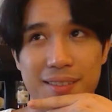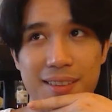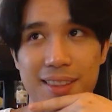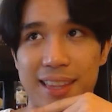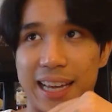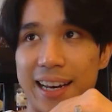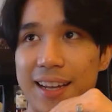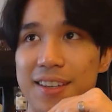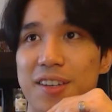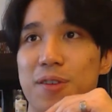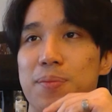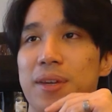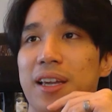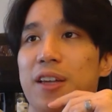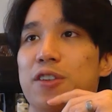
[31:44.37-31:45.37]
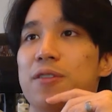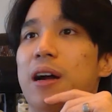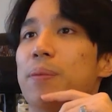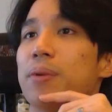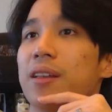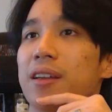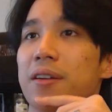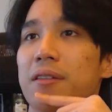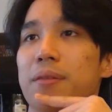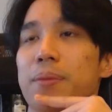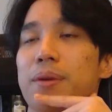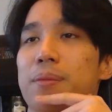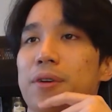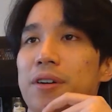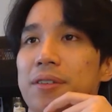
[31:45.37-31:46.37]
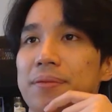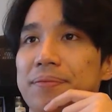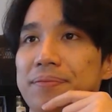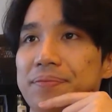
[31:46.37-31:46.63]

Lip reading: that idea being extrapolated a bit more.